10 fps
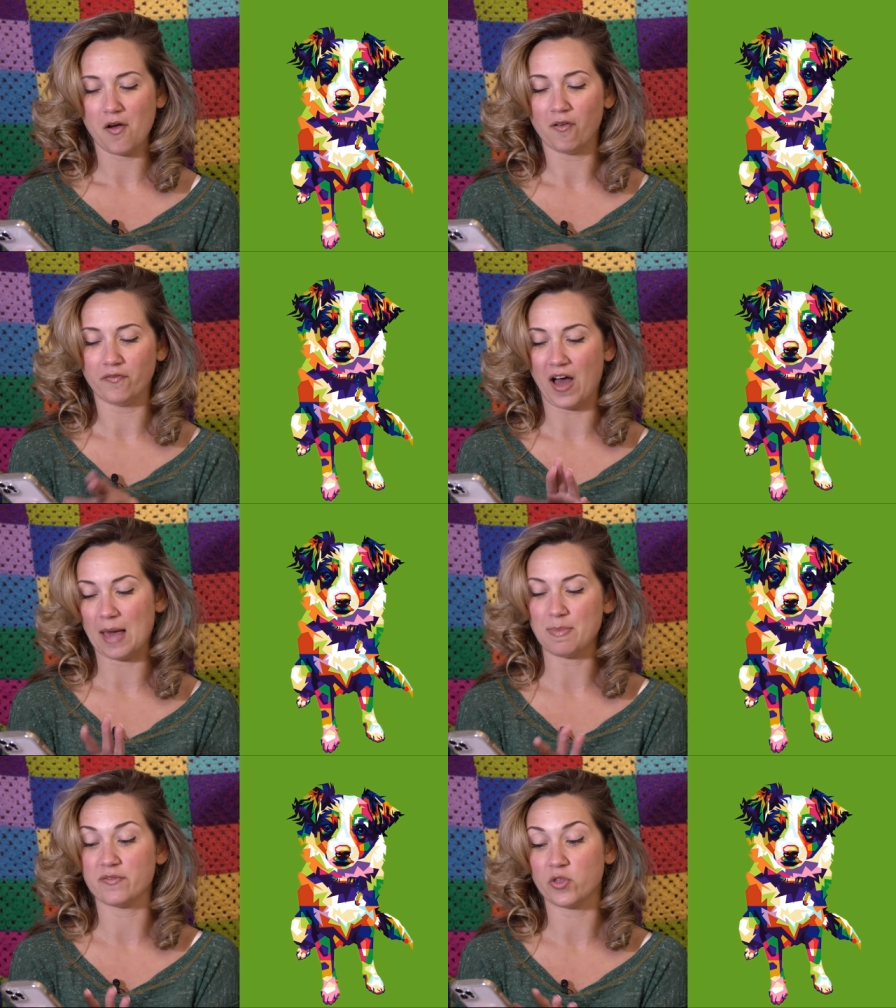
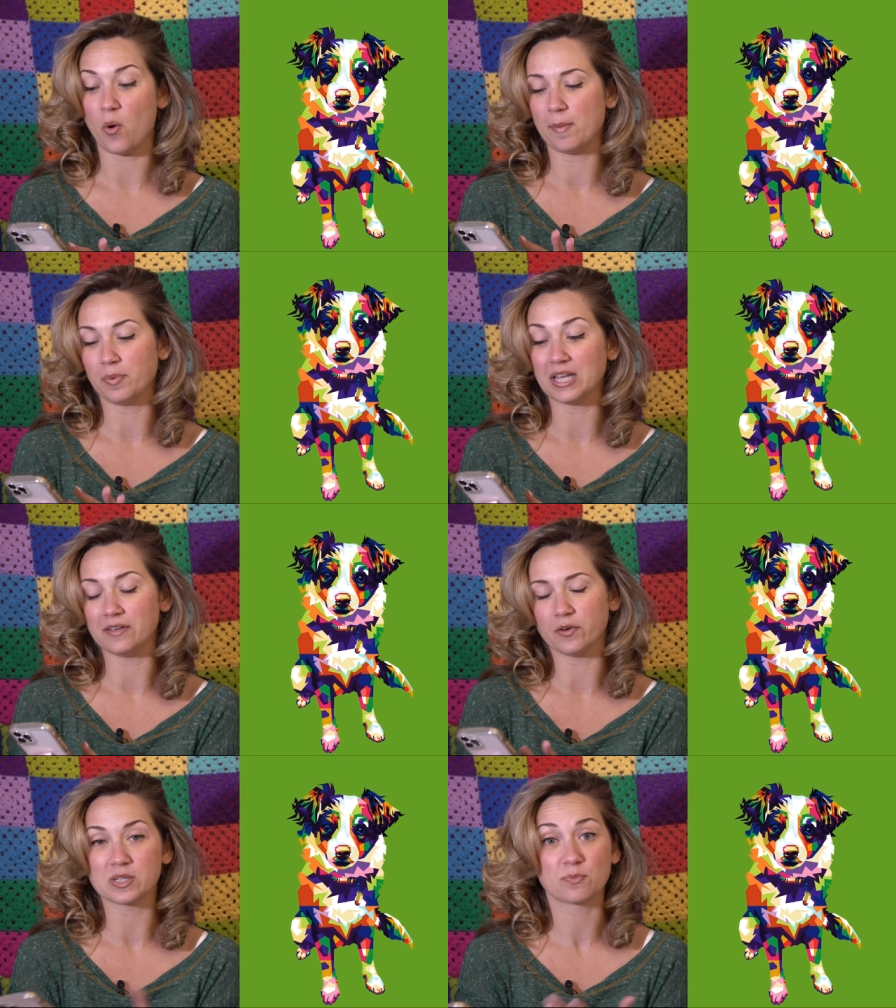vibe, even though I
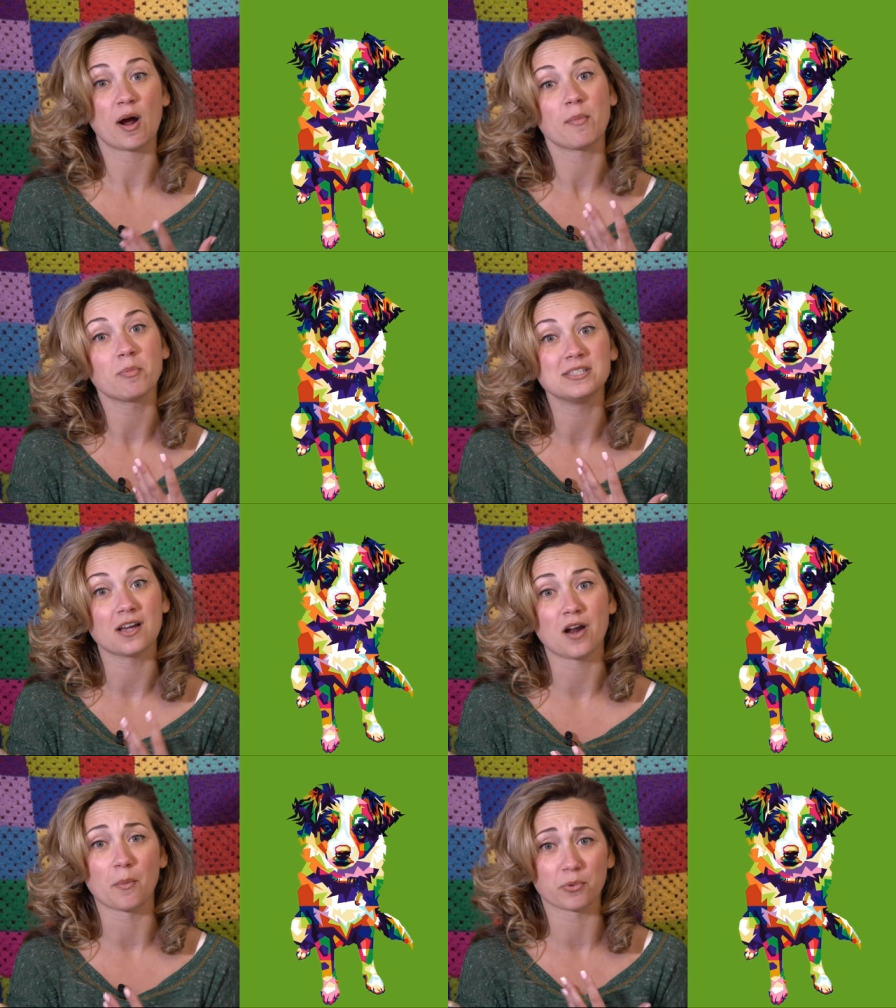believe it was probably
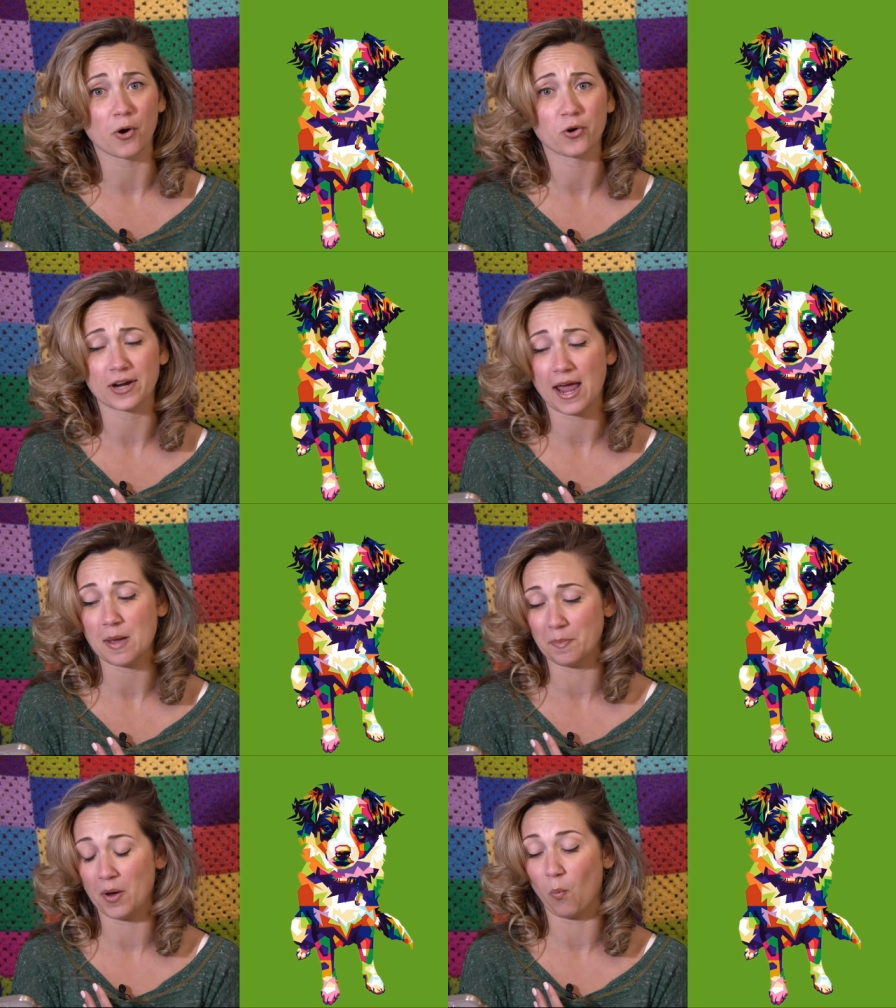done on
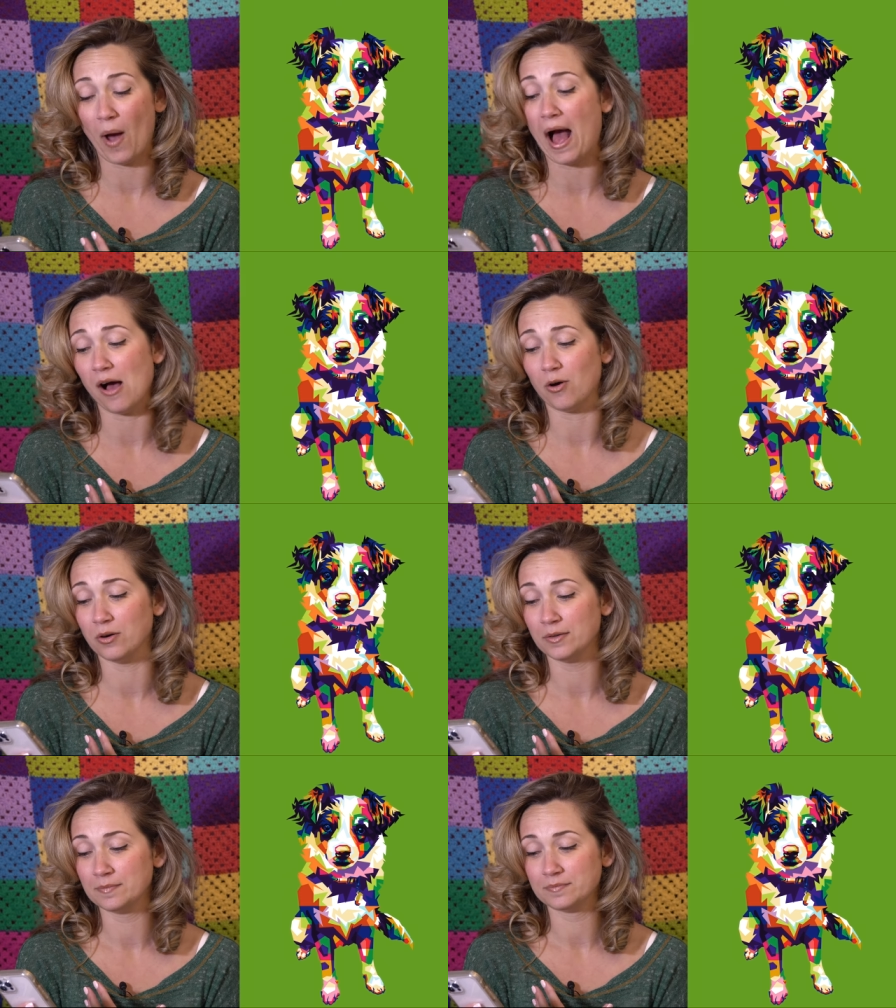Procreate, but
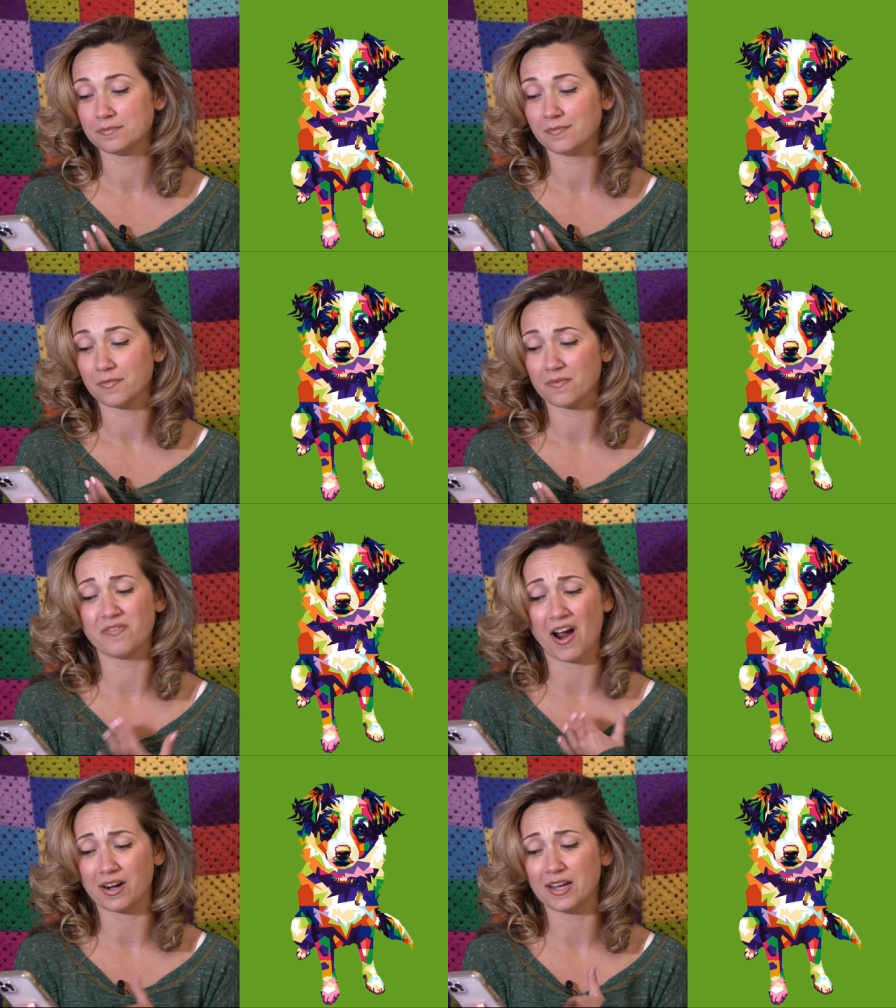wow,
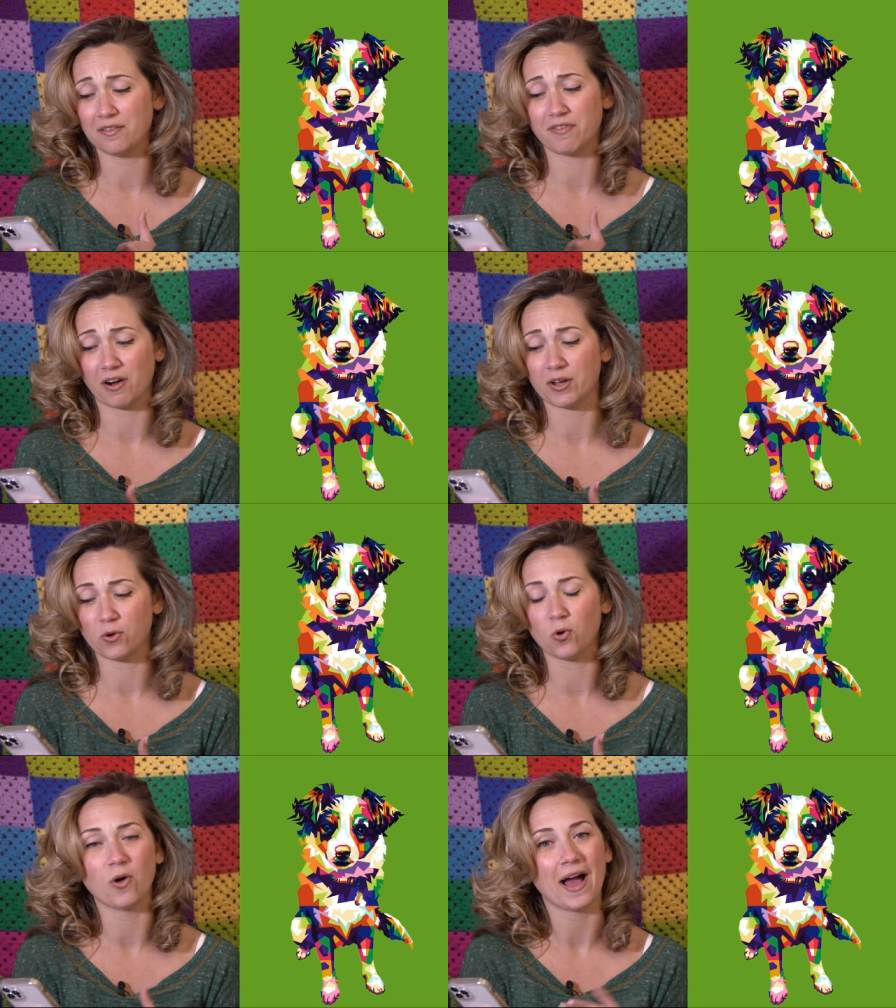very, very
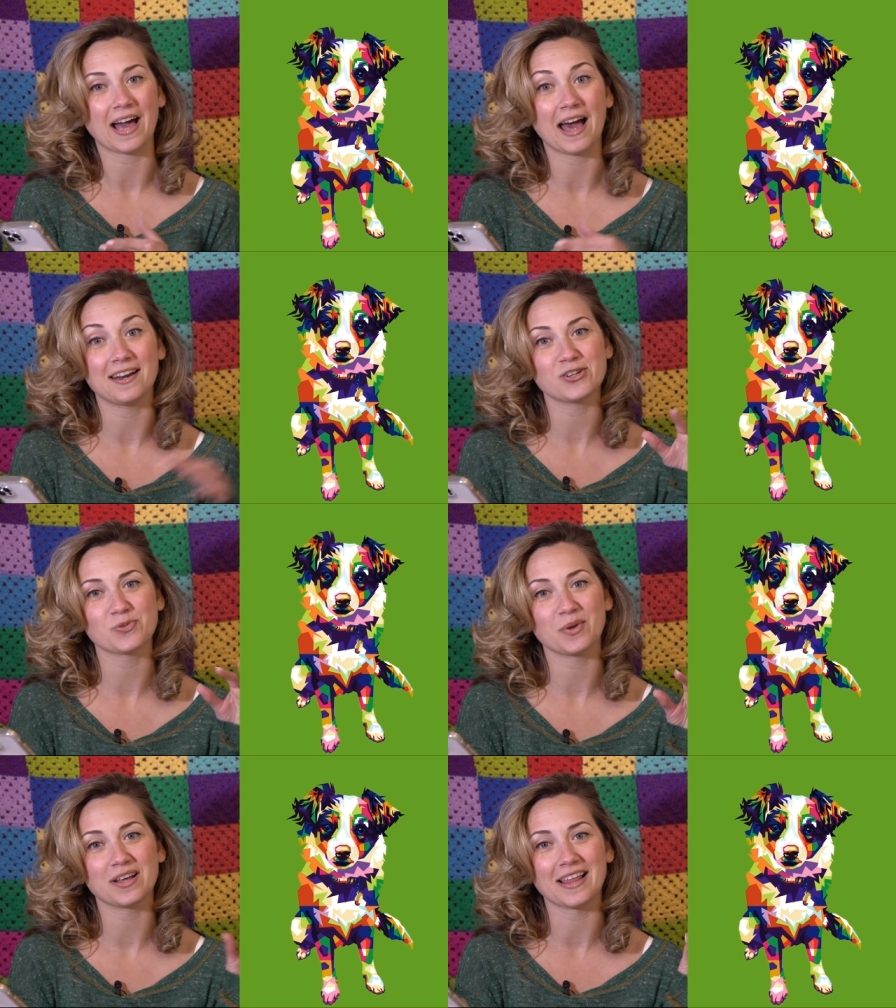cool. I kind of
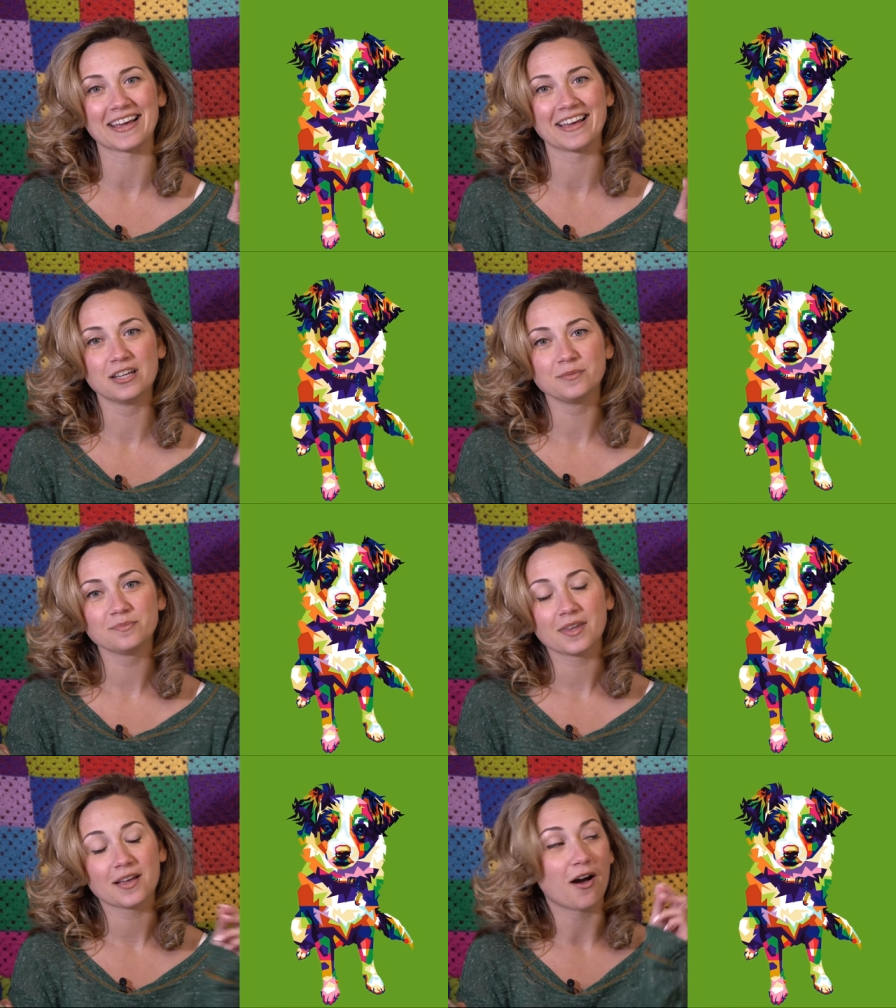just want to like
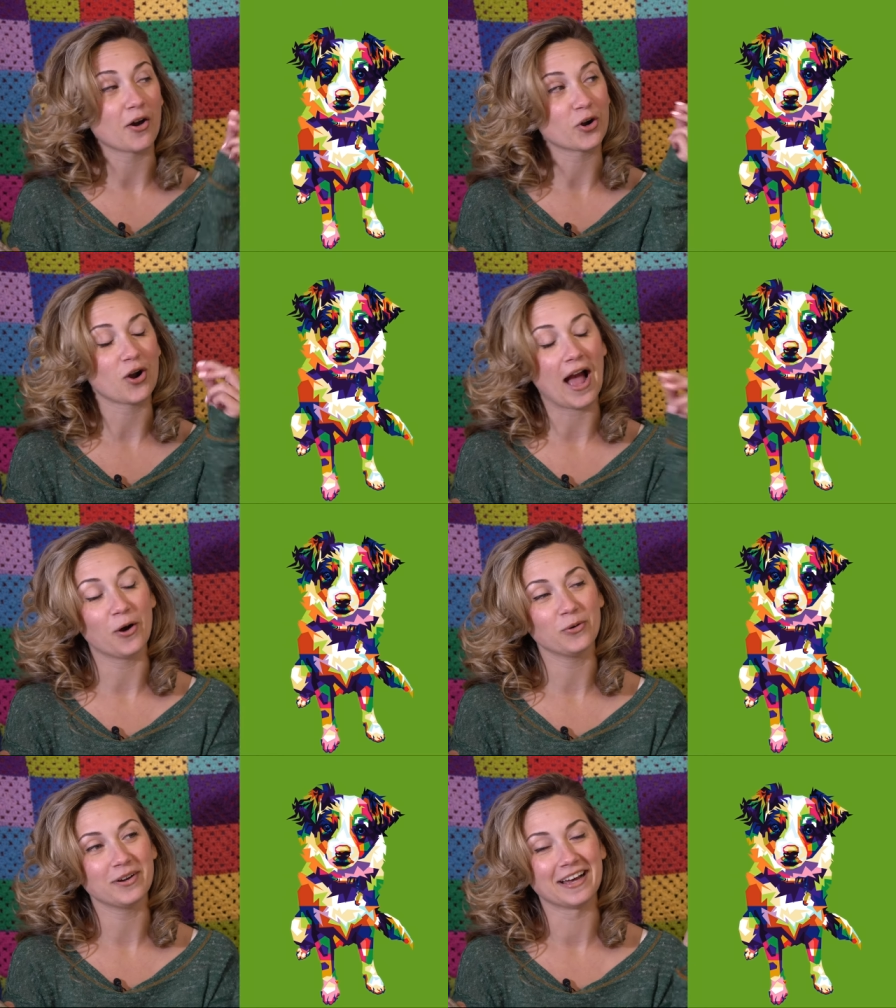cut her
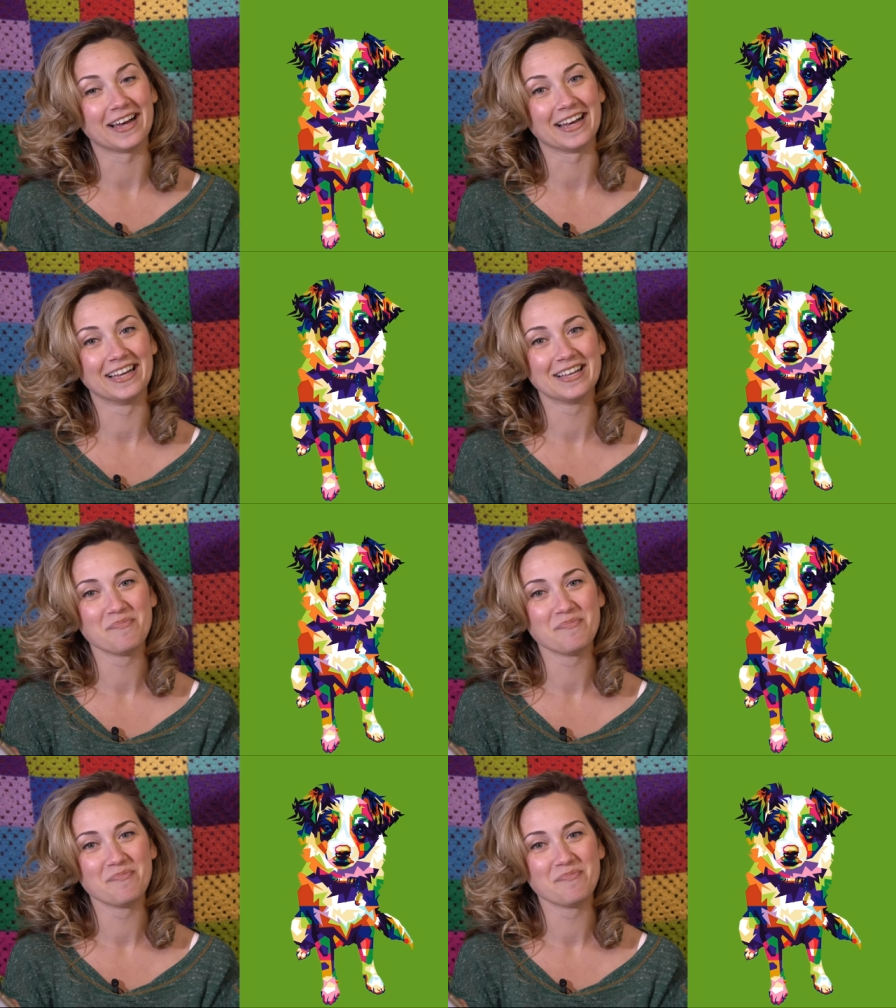out uh,